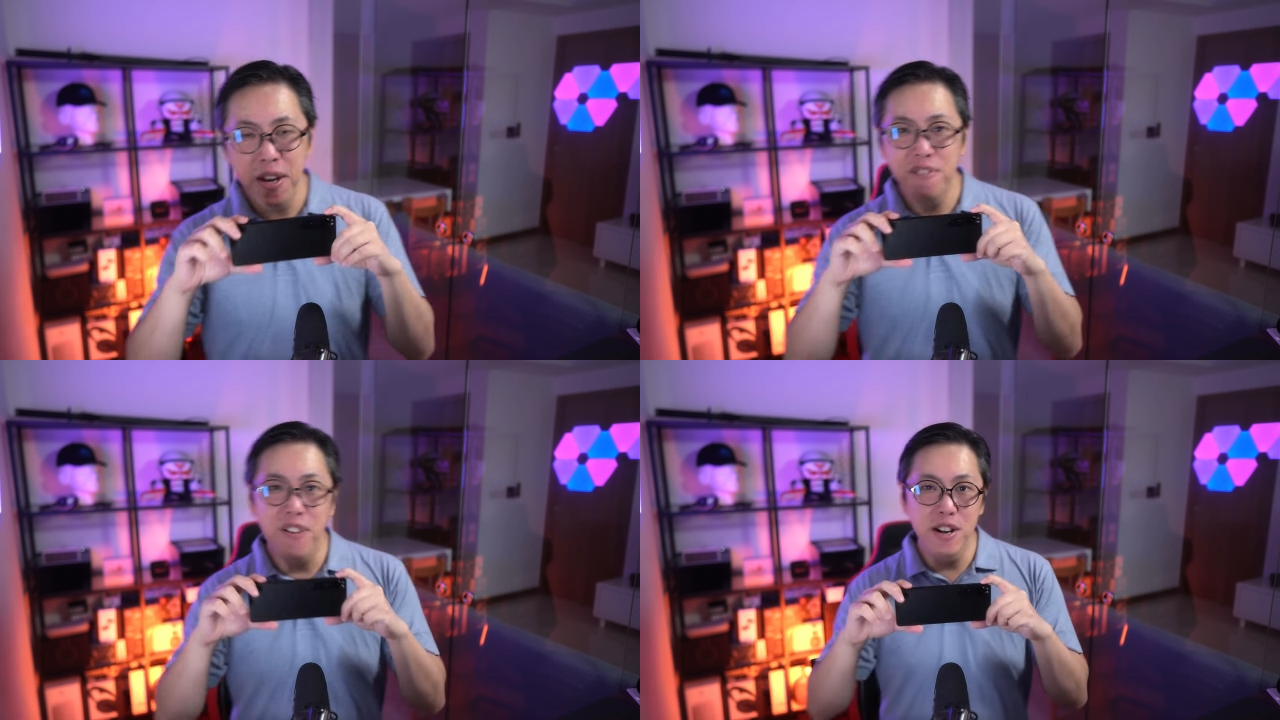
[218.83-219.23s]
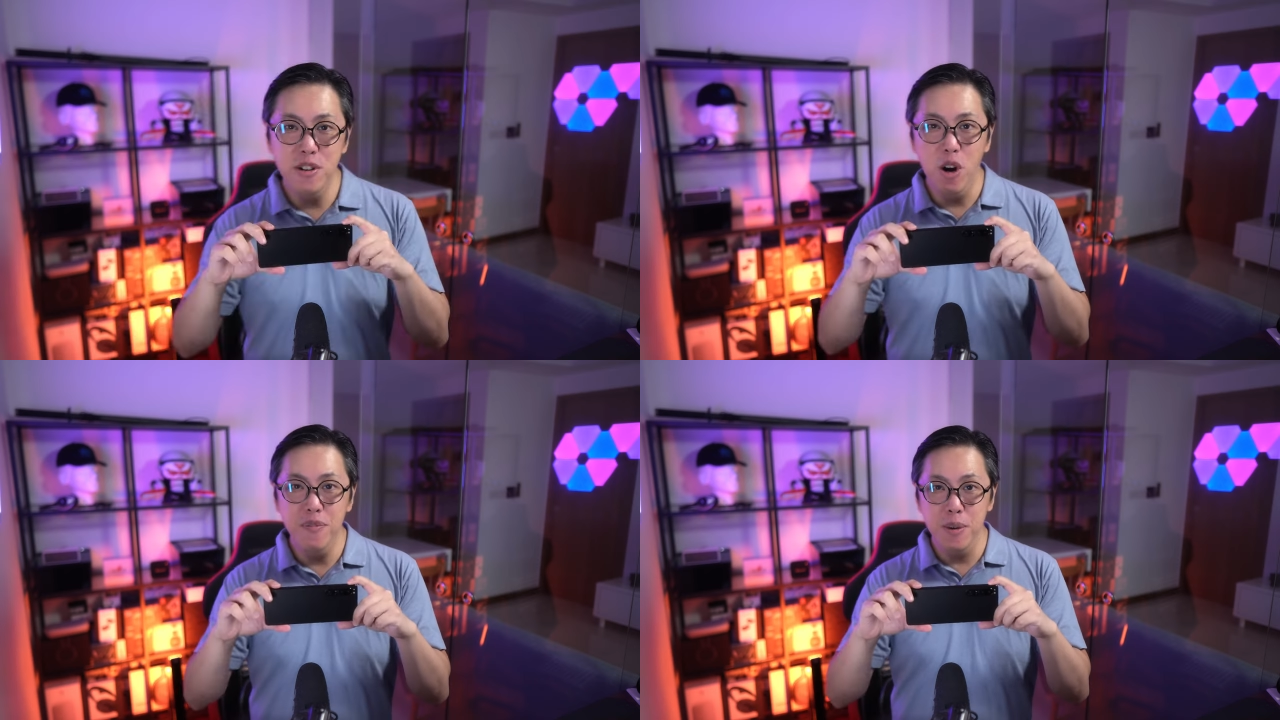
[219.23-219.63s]

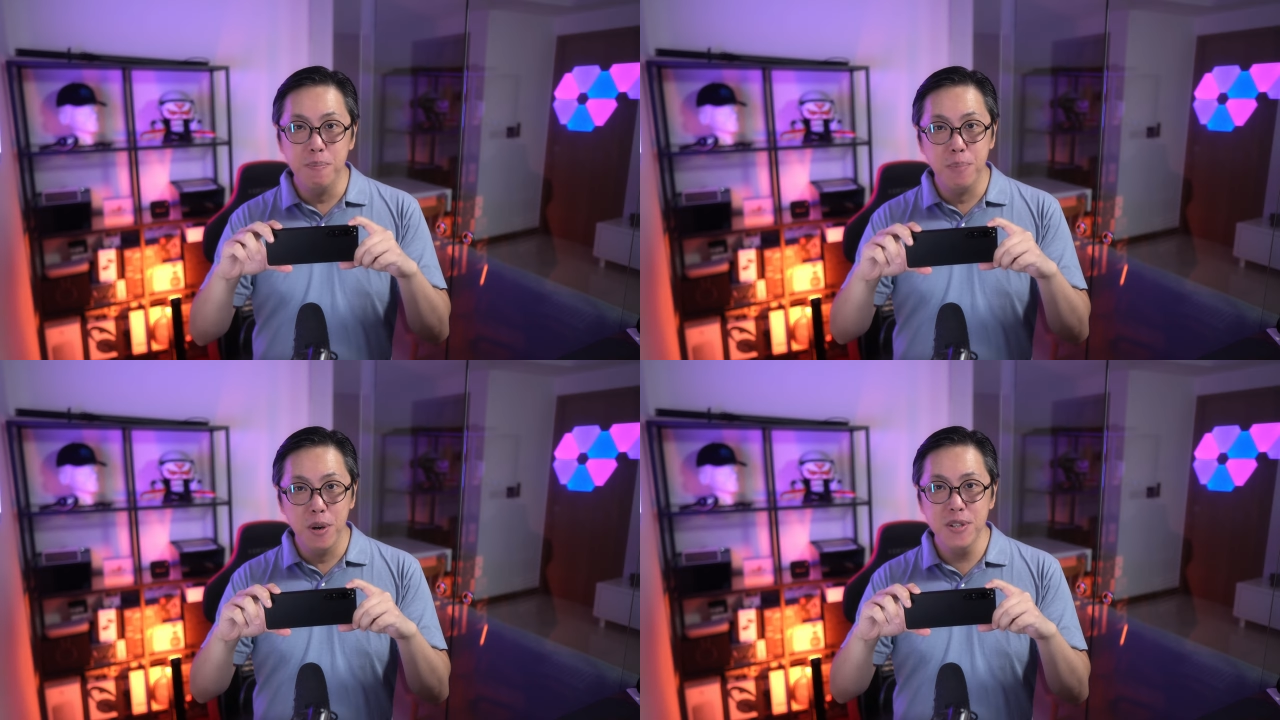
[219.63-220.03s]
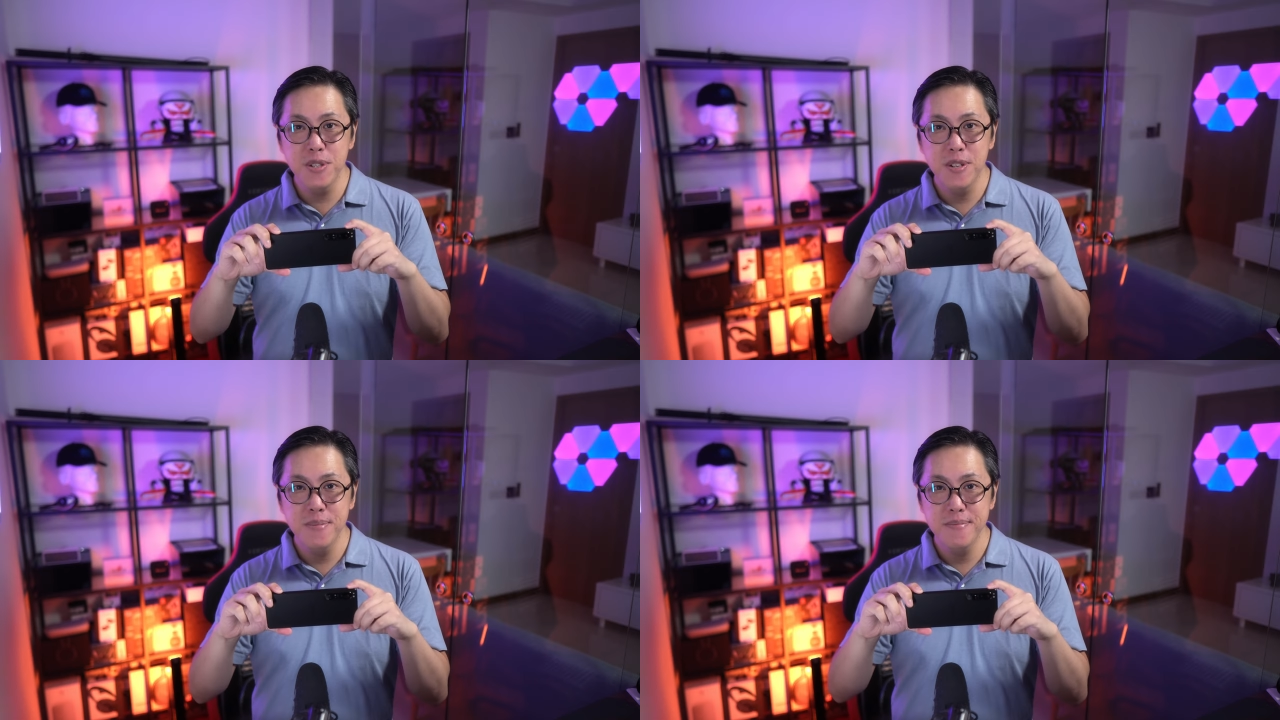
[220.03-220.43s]
fire off a
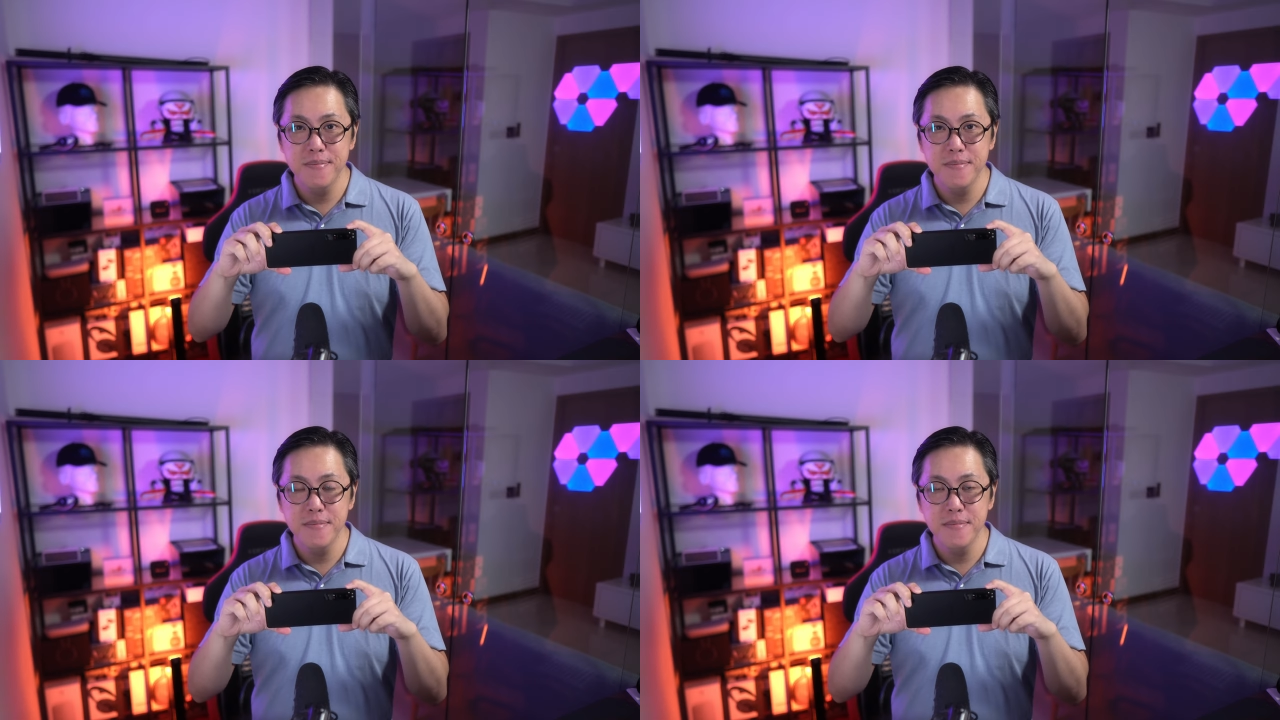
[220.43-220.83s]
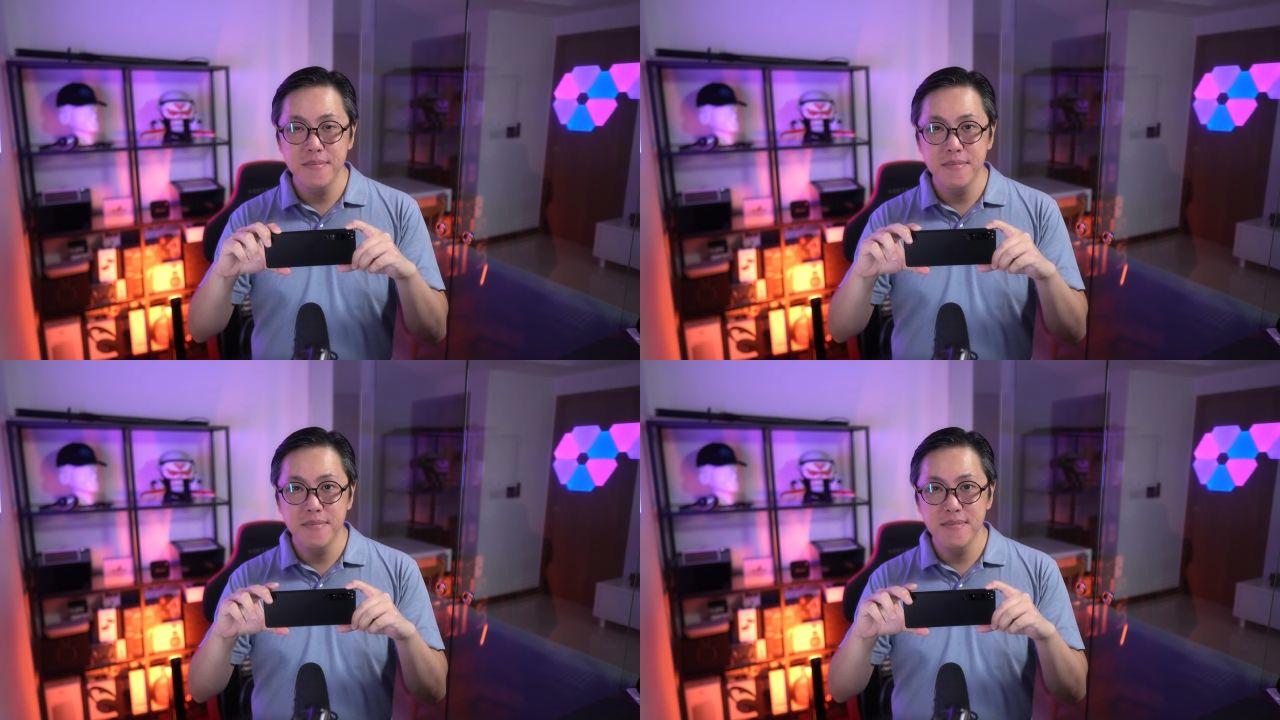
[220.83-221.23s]
burst,
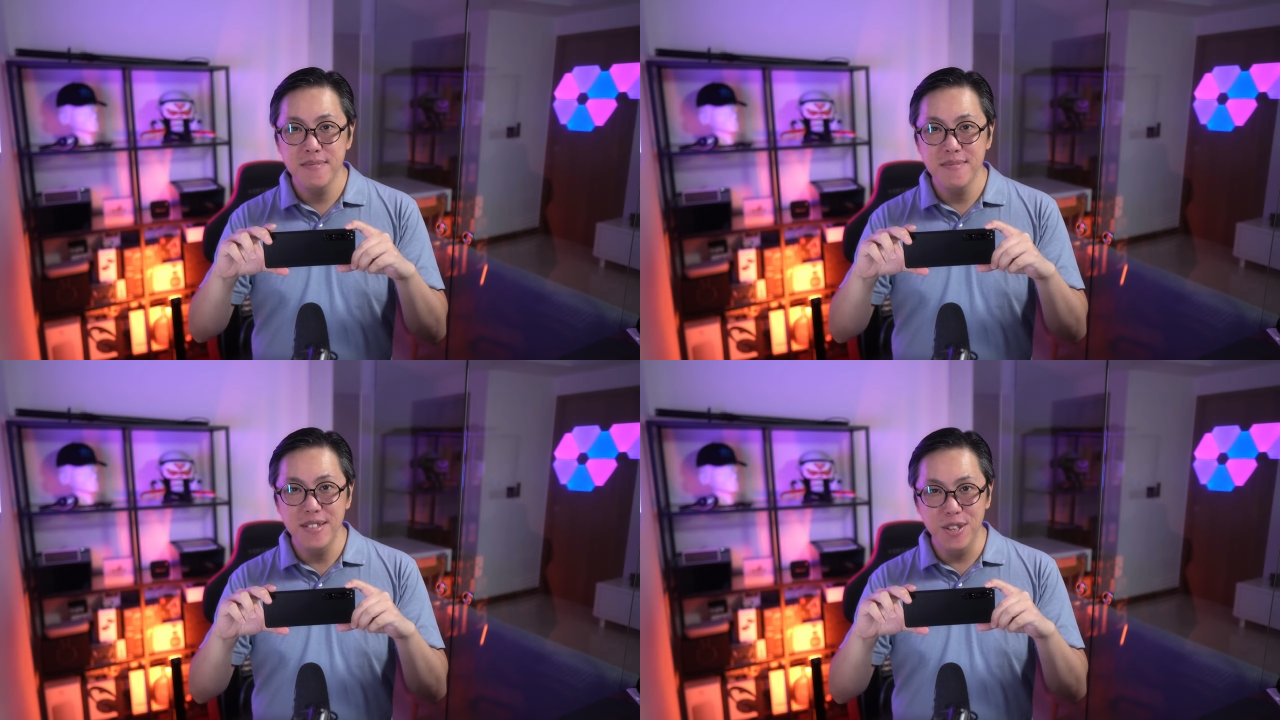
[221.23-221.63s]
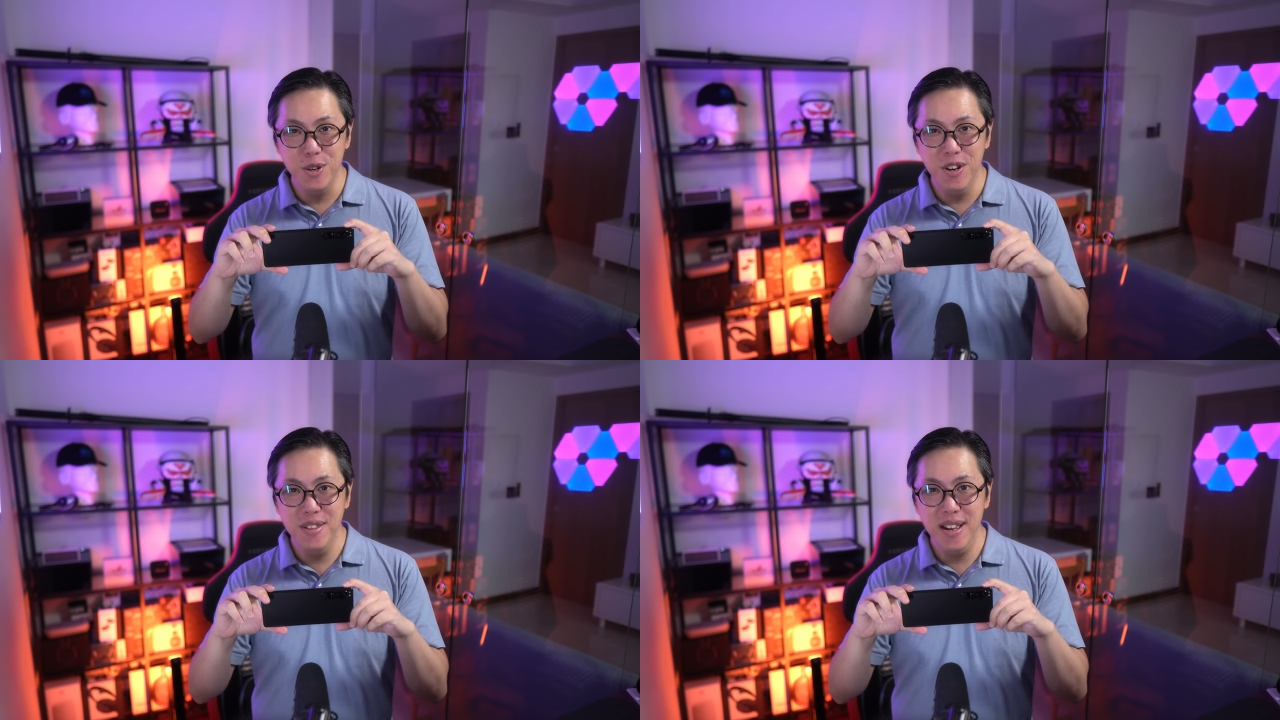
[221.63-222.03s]

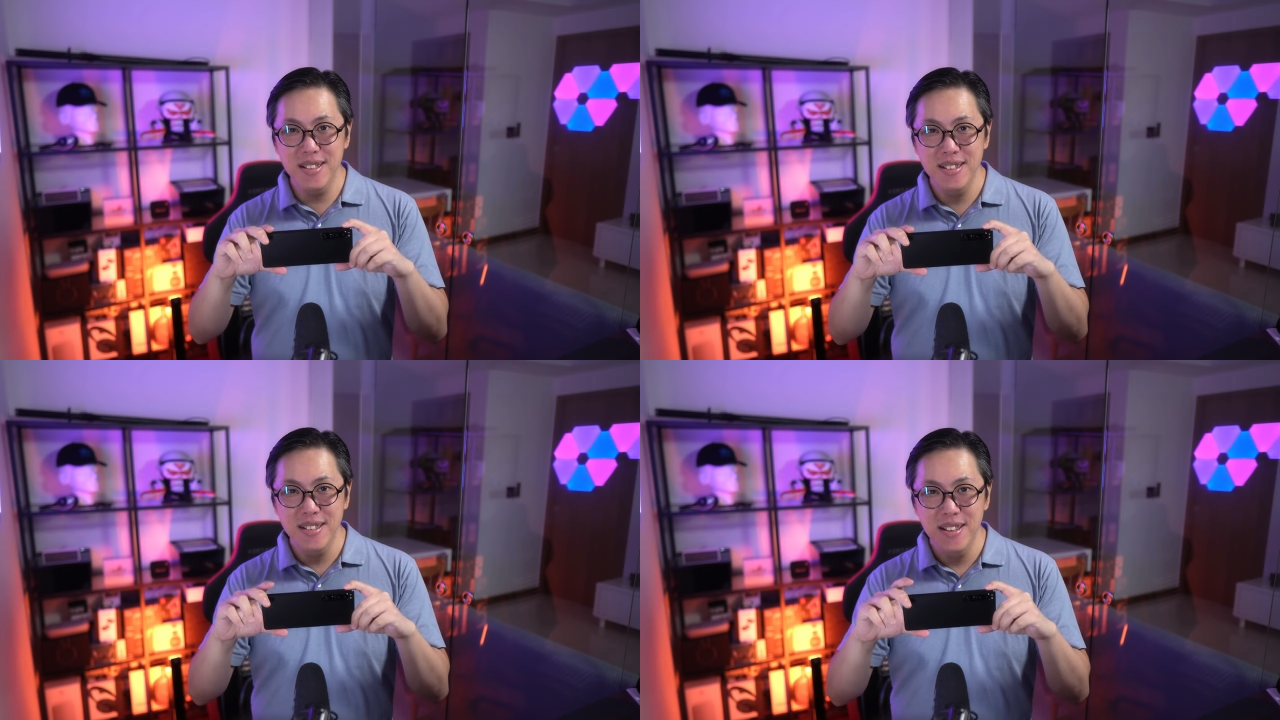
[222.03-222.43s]
you heard that?